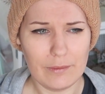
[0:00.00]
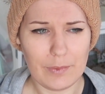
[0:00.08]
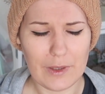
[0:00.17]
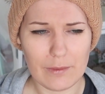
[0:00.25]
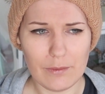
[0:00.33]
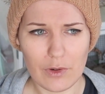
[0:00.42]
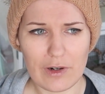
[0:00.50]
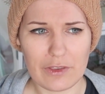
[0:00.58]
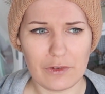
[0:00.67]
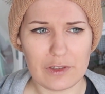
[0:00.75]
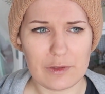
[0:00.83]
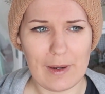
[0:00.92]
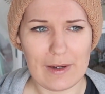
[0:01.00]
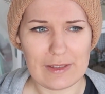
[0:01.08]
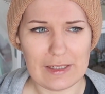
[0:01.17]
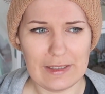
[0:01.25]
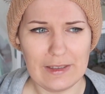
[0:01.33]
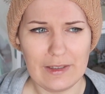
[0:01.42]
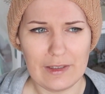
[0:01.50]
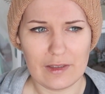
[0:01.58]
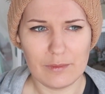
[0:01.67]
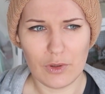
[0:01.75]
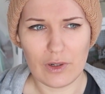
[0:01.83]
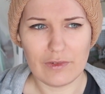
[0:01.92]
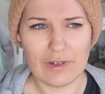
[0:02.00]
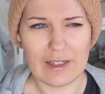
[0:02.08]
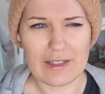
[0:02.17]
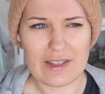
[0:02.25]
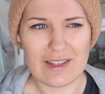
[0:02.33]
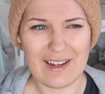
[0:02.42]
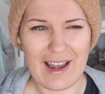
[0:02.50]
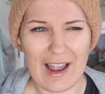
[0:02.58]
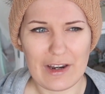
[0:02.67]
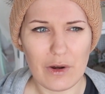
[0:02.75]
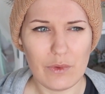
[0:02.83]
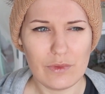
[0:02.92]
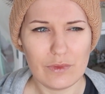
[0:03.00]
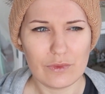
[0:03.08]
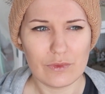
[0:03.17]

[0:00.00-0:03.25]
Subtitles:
but the more I thought about it, the more I realised that I don't